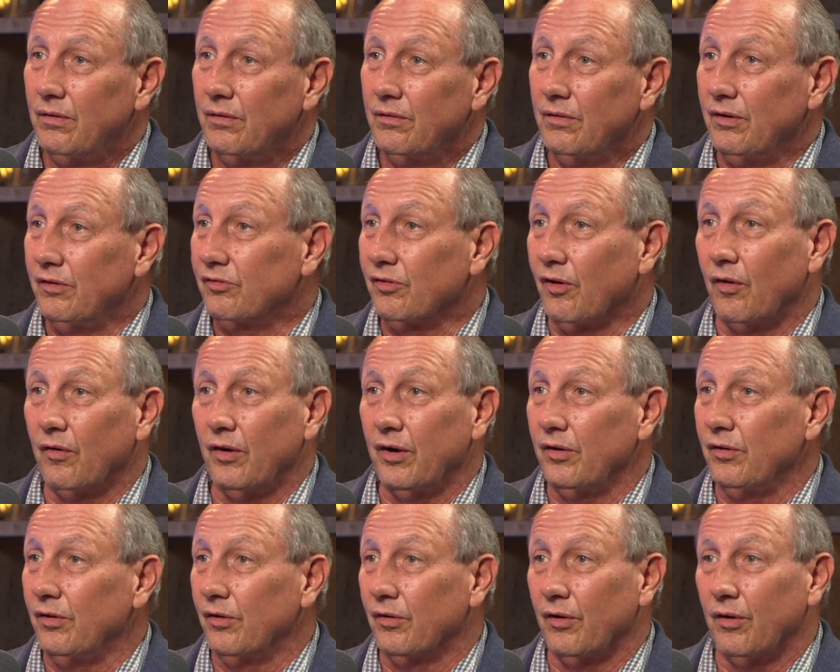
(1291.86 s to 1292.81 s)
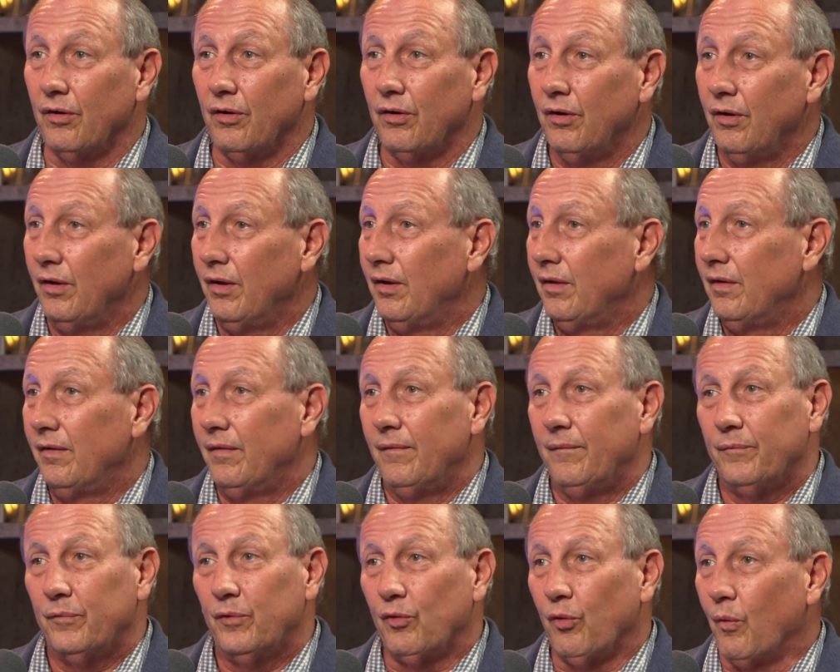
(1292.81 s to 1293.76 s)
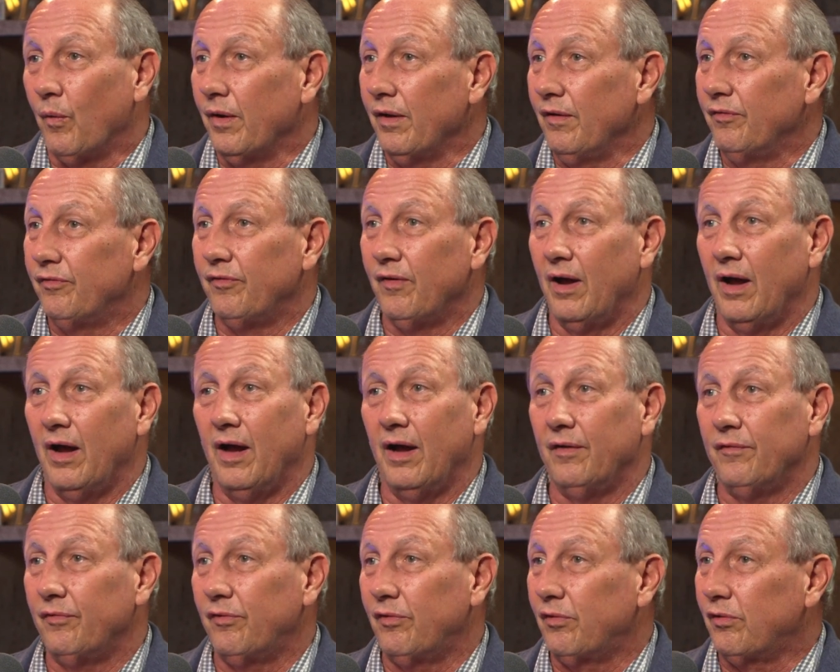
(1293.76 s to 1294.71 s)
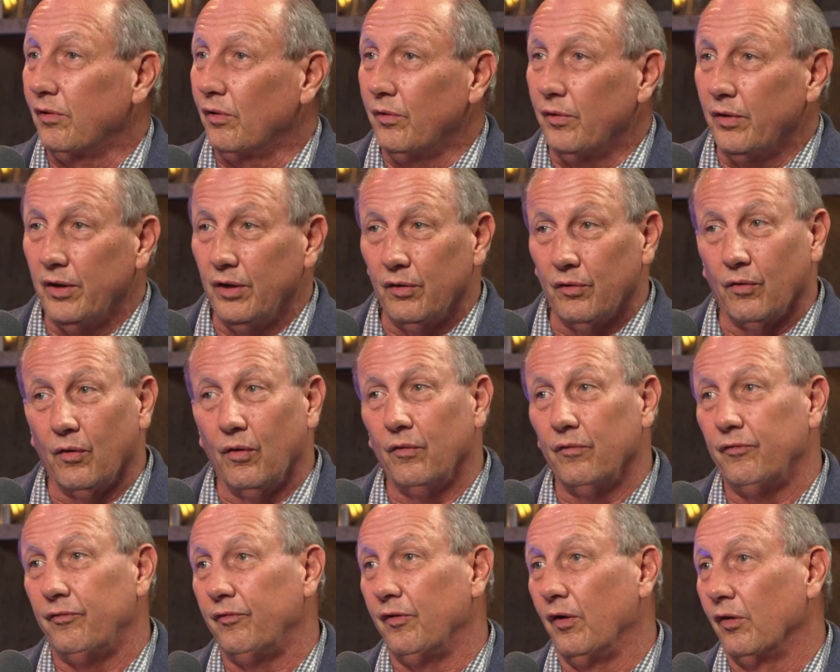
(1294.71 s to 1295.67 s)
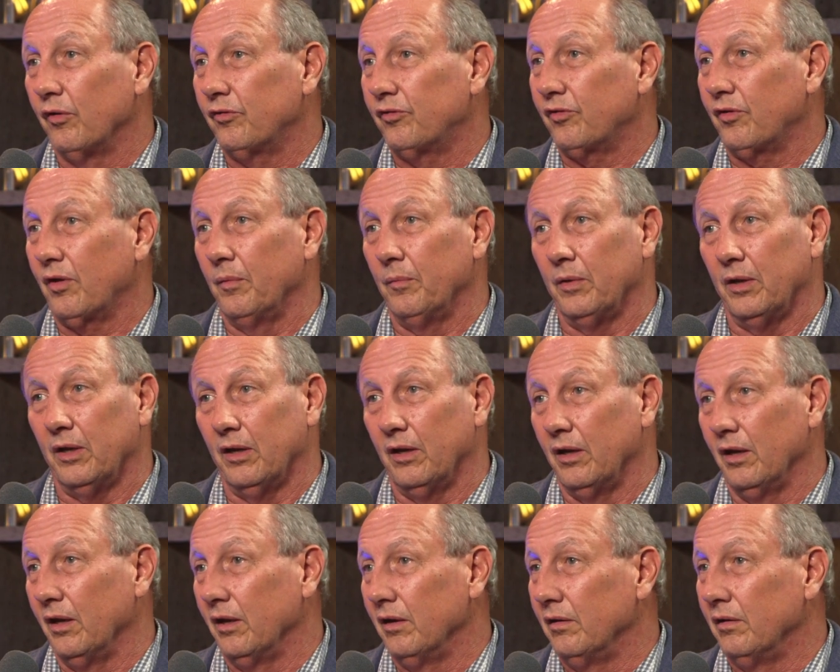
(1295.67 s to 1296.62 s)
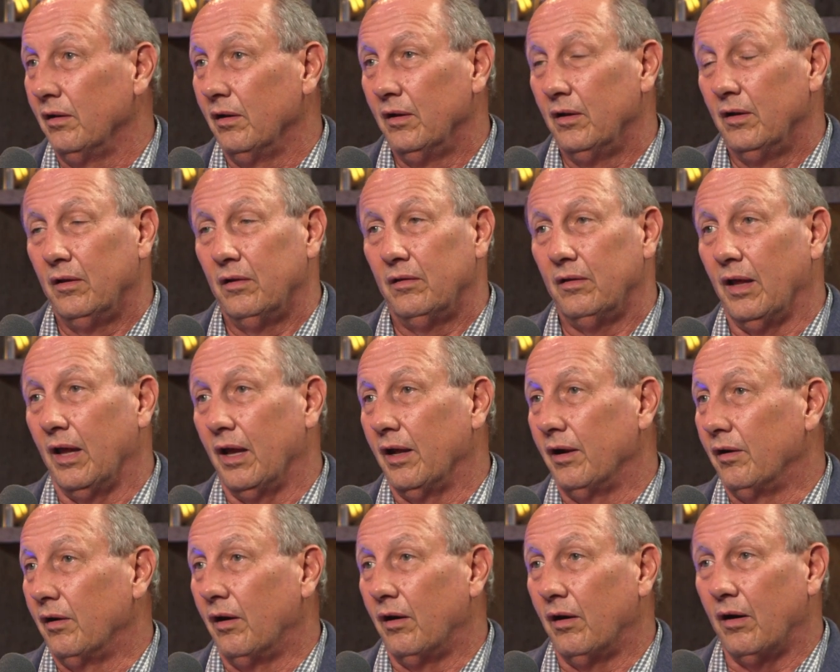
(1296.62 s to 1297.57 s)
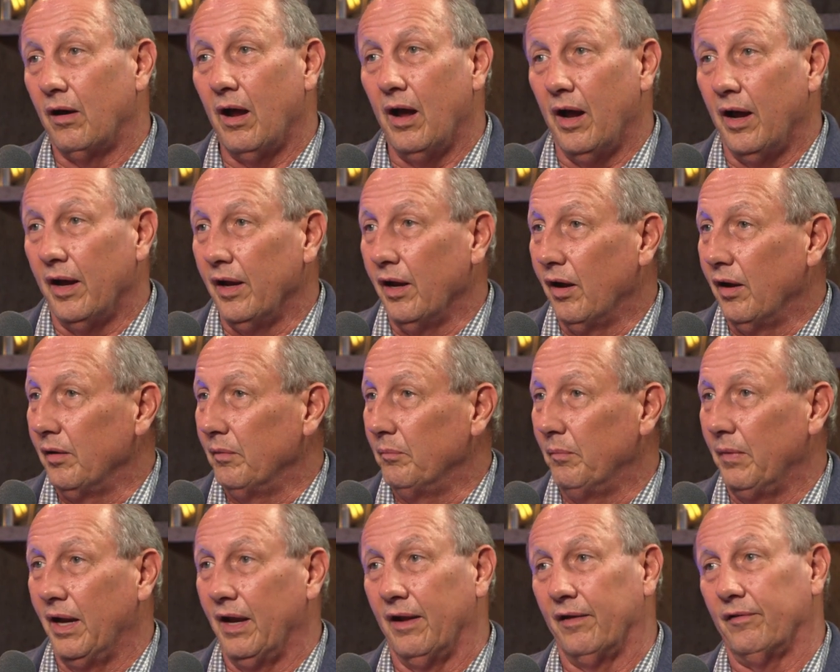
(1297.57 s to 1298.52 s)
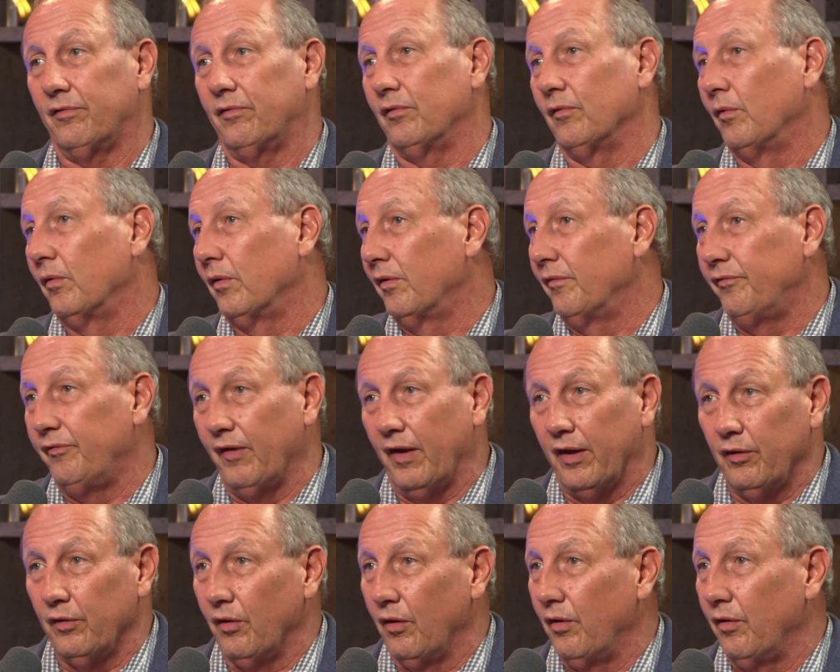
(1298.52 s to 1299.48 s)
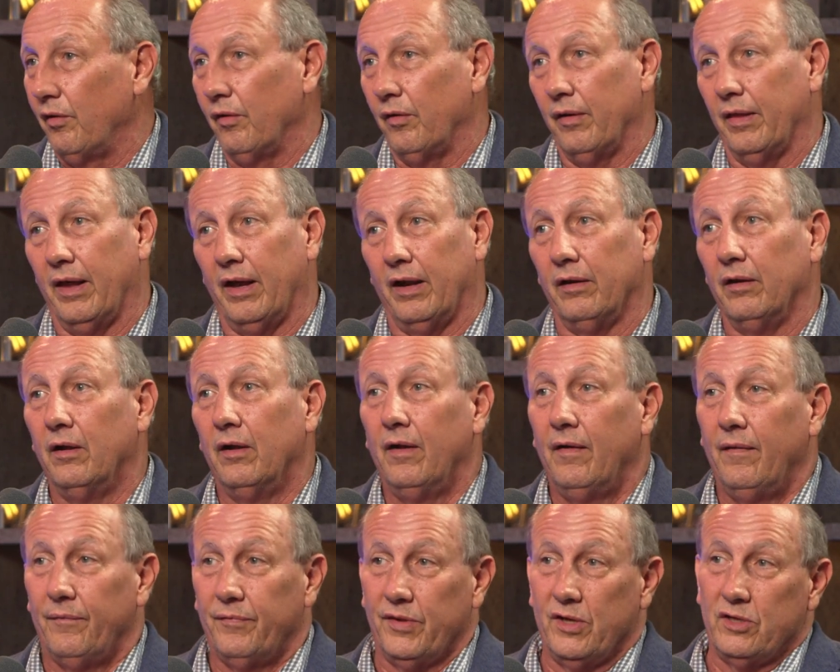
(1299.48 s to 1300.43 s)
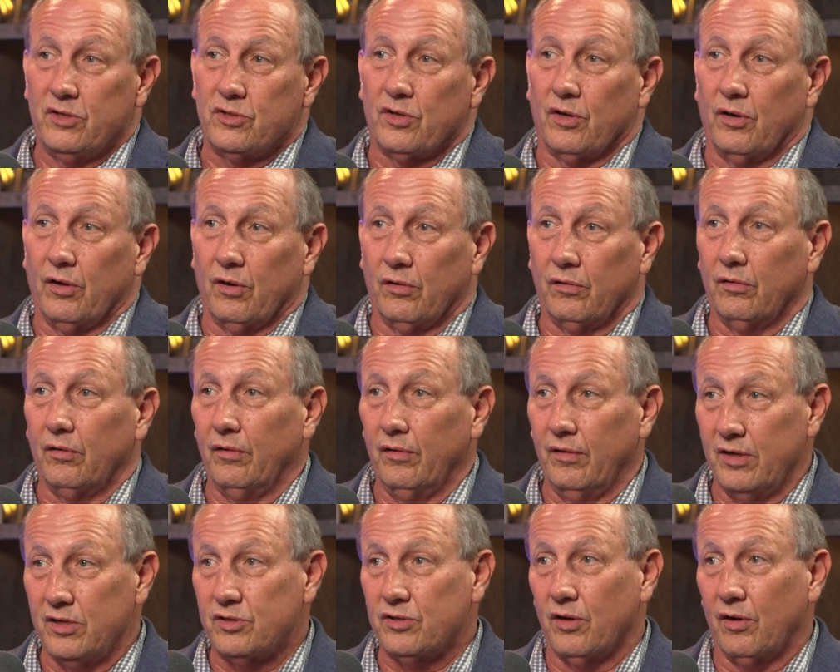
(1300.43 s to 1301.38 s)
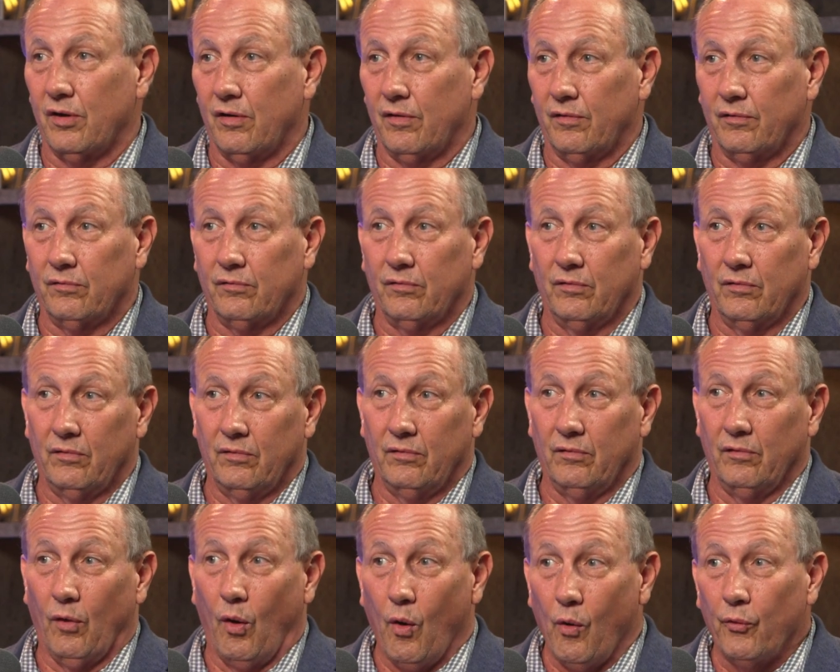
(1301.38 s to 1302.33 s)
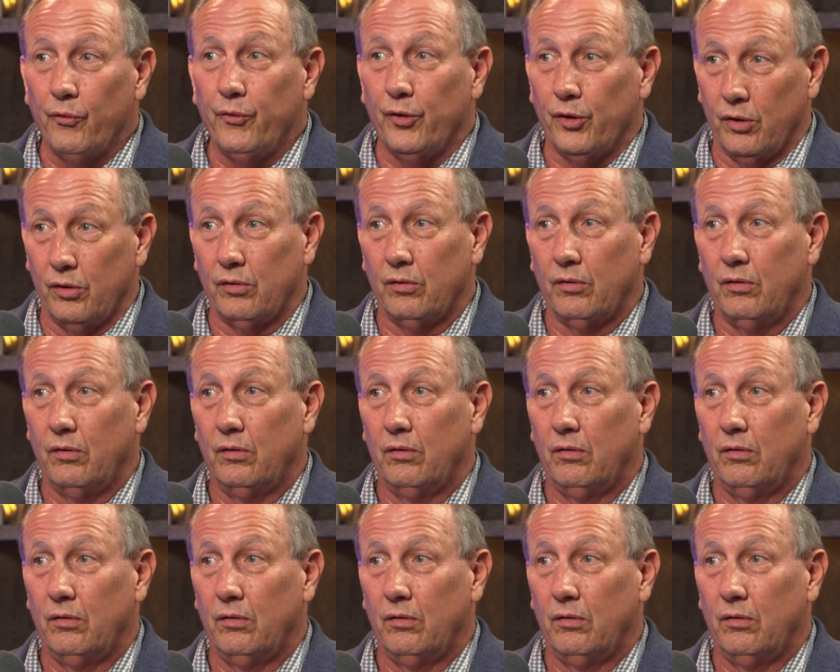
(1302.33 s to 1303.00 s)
These aren't your 25, 30-year-old folks coming in that are high on meth or fentanyl or that. These are older